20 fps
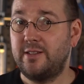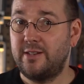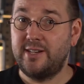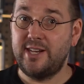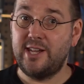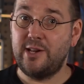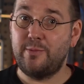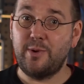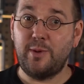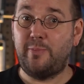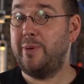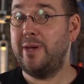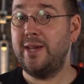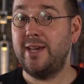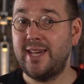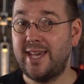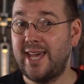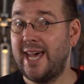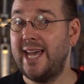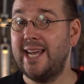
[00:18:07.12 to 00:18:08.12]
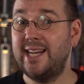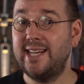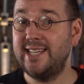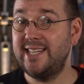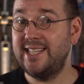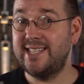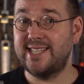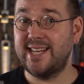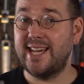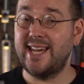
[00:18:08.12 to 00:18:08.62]
Now my P&K
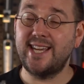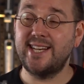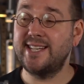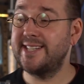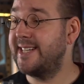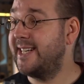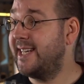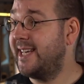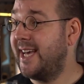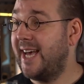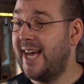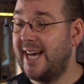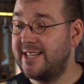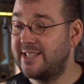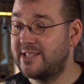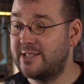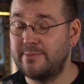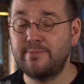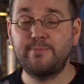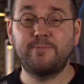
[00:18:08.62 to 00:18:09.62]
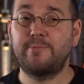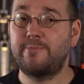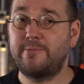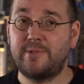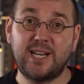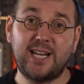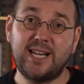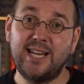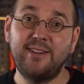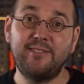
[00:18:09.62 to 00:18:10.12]
Lee stand has some
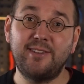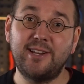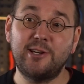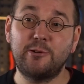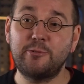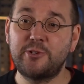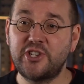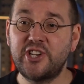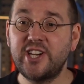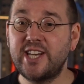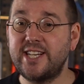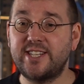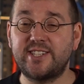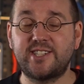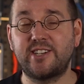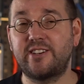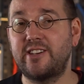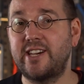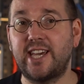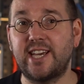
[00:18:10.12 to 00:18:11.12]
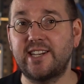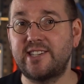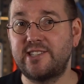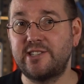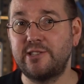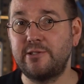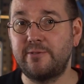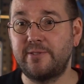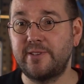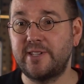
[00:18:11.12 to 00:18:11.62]
clever little cheats that I get to
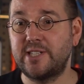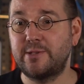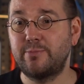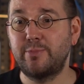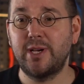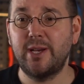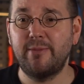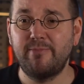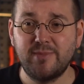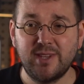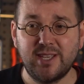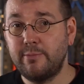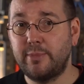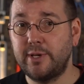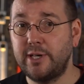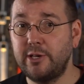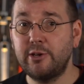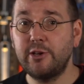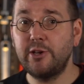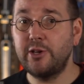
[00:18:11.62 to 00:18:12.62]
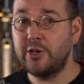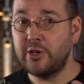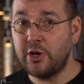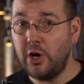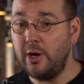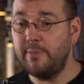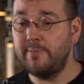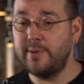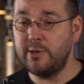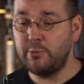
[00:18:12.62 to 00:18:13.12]
do for this bit, but you can
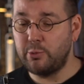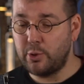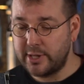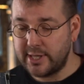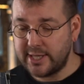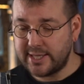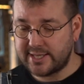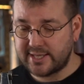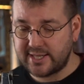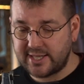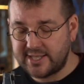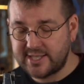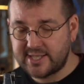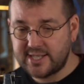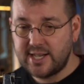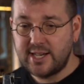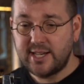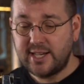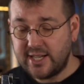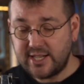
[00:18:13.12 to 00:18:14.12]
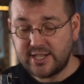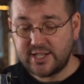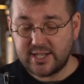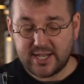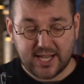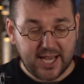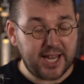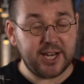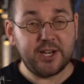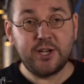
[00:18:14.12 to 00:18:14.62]
copy what it does
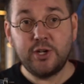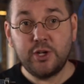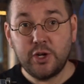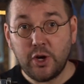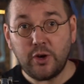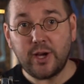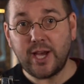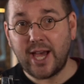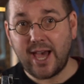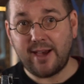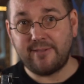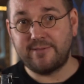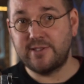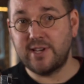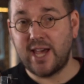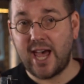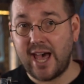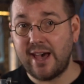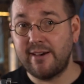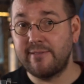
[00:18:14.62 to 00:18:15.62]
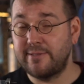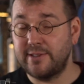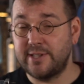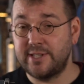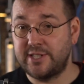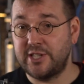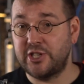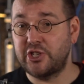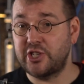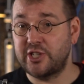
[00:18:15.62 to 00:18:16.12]
and not have to have a
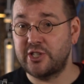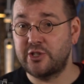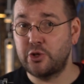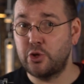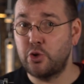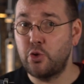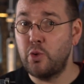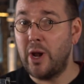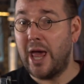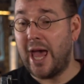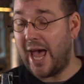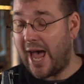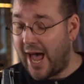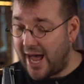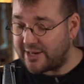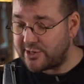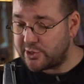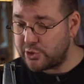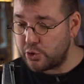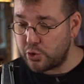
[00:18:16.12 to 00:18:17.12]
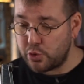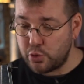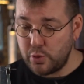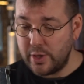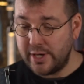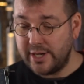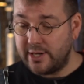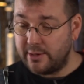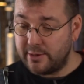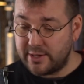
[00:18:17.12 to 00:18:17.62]
dishing tool at all,
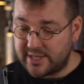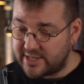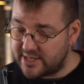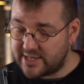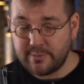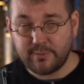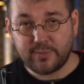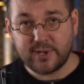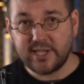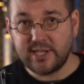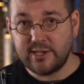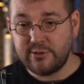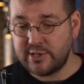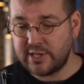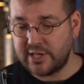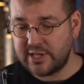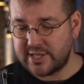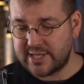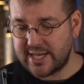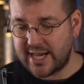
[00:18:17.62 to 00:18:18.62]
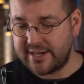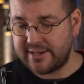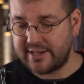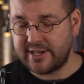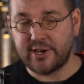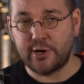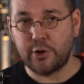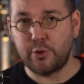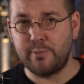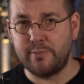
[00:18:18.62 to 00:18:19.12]
simply using your stand at
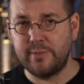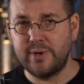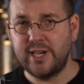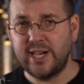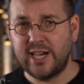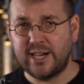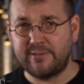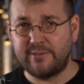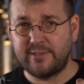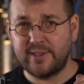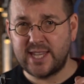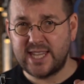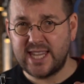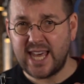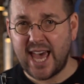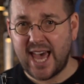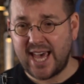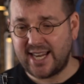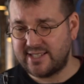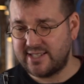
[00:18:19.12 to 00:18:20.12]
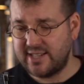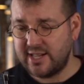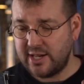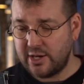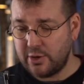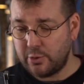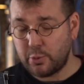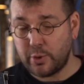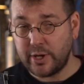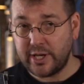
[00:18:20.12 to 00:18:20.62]
home. And for that,
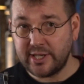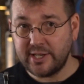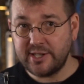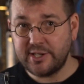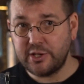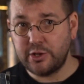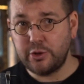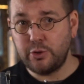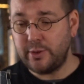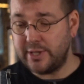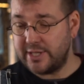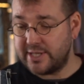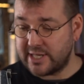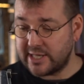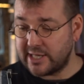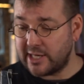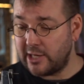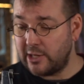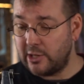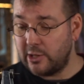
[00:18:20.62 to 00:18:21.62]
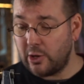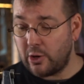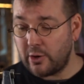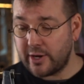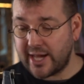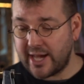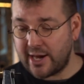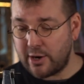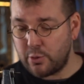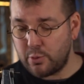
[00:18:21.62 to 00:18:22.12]
what you're going to do is you're going to
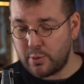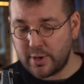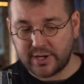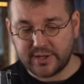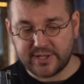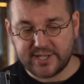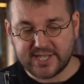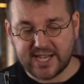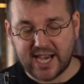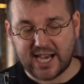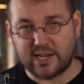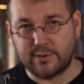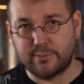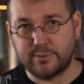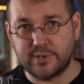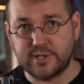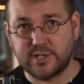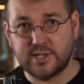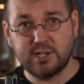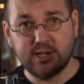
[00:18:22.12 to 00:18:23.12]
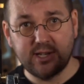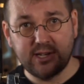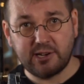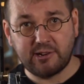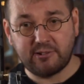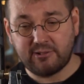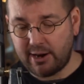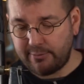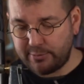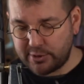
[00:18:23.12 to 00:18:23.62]
lock out one of these calipers.
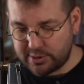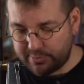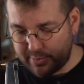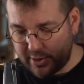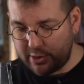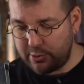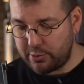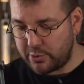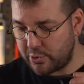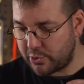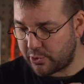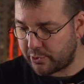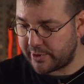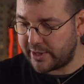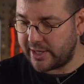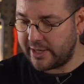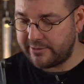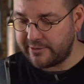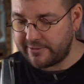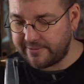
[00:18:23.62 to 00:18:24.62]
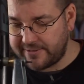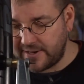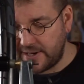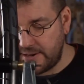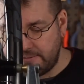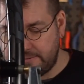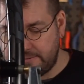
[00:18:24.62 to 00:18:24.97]
Grab a spoke or any other thin